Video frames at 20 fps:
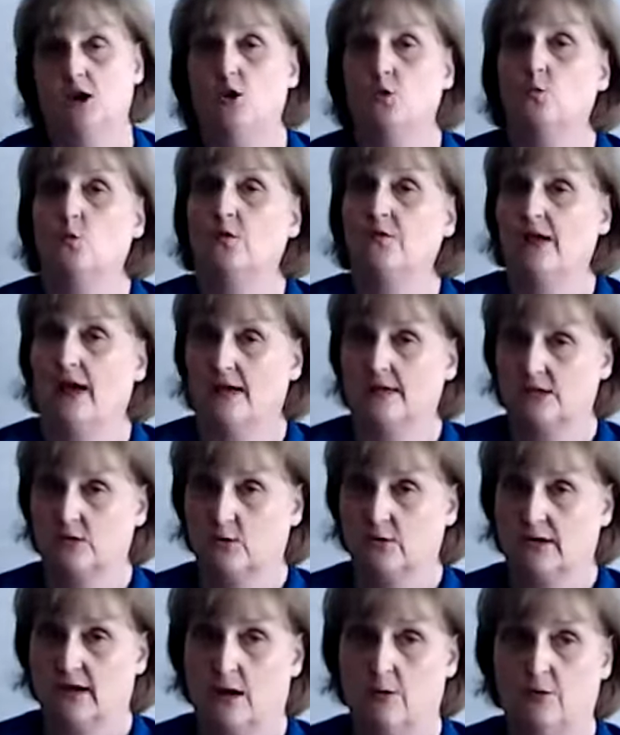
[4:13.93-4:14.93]
When that's
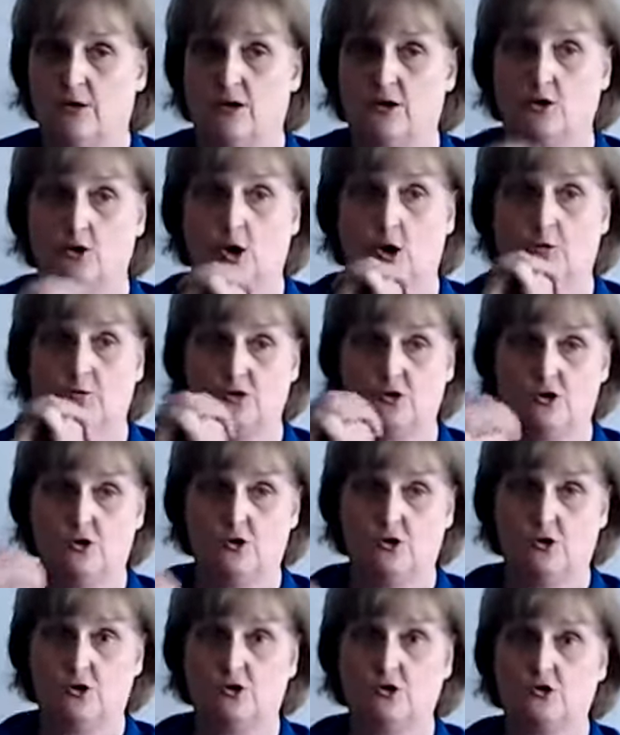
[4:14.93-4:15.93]
okay, we're going to go over to
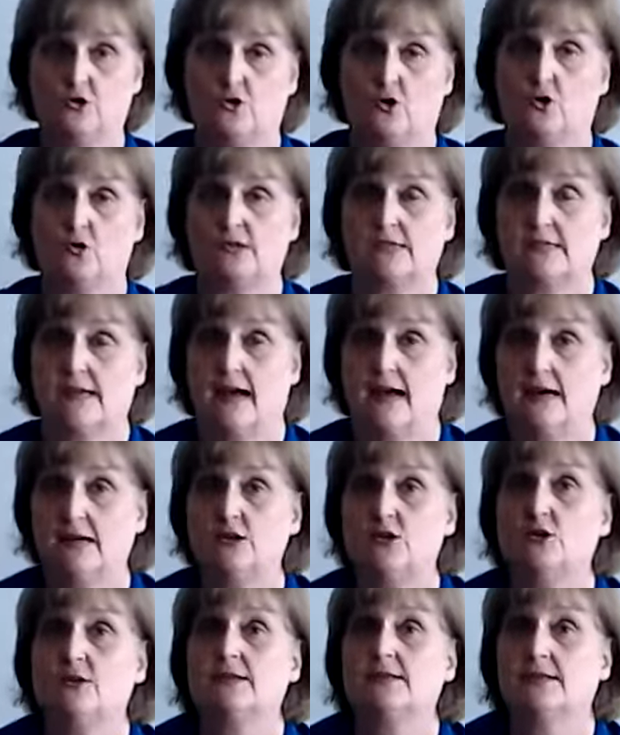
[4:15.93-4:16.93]
the stroke side, do
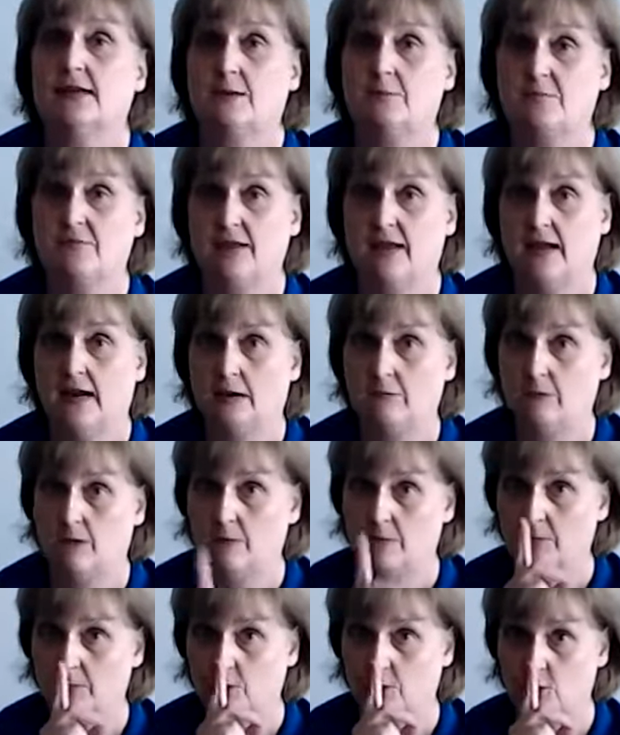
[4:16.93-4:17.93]
the same thing.
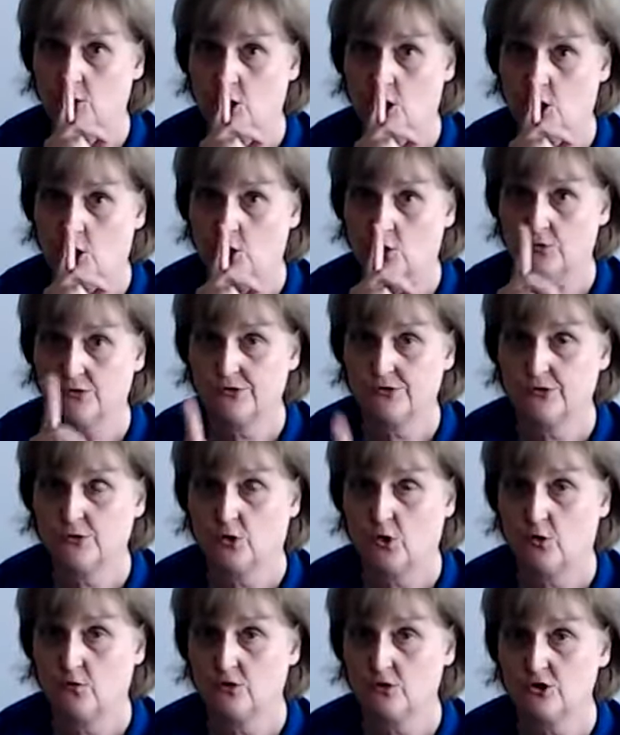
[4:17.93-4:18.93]
Remember, nose
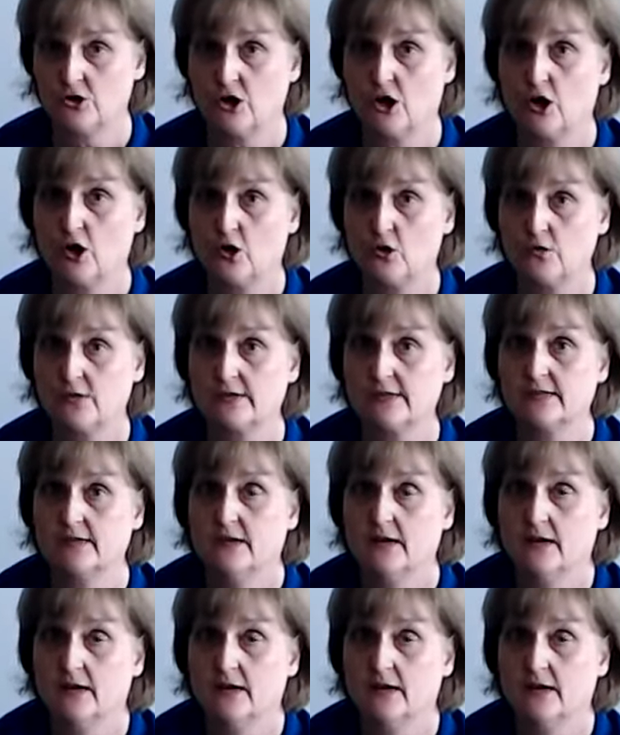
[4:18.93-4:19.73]
over toes,